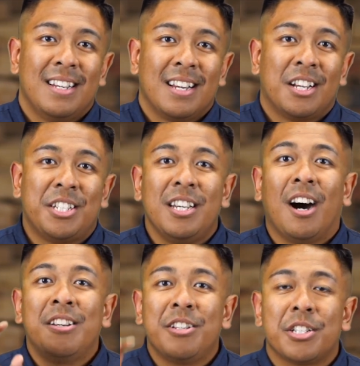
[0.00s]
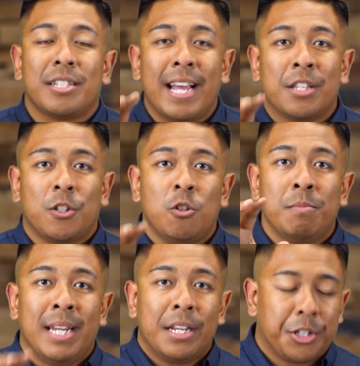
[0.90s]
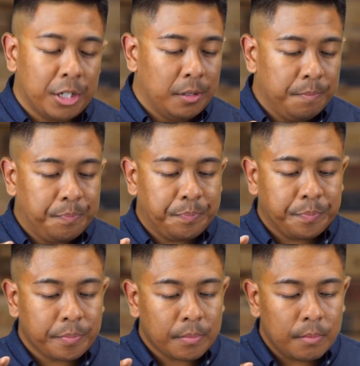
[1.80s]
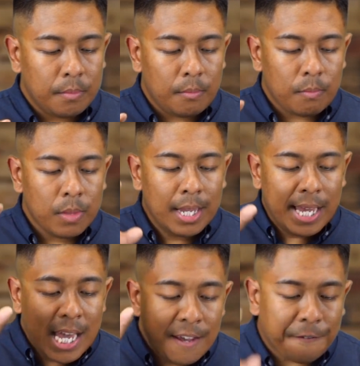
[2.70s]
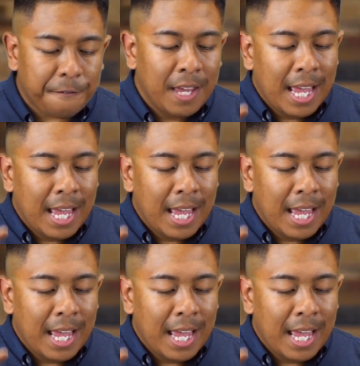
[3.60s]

because he understands human nature. If